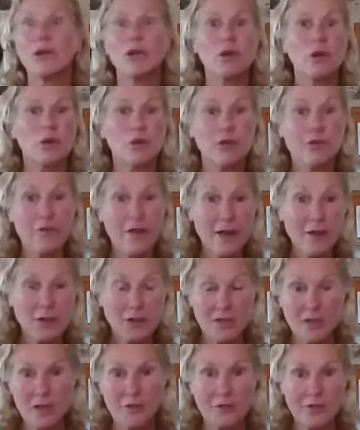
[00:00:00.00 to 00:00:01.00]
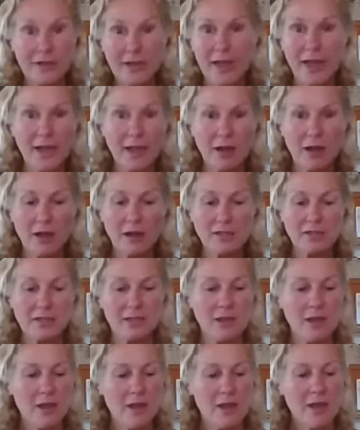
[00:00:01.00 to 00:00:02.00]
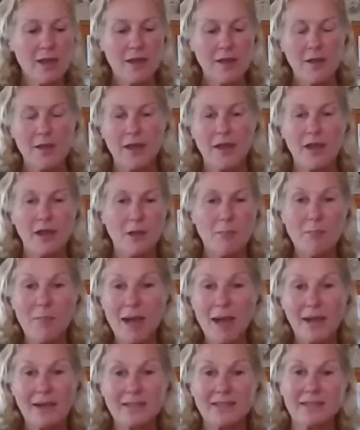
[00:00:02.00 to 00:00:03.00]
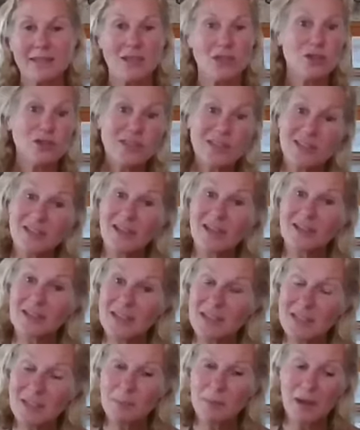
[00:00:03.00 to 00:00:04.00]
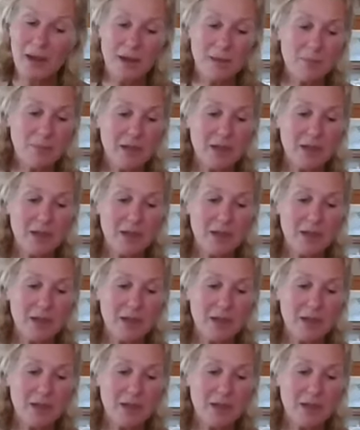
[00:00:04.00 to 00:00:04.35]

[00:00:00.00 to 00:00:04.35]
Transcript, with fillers: You know, and you find yourself in chaos and a mess that you didn't anticipate,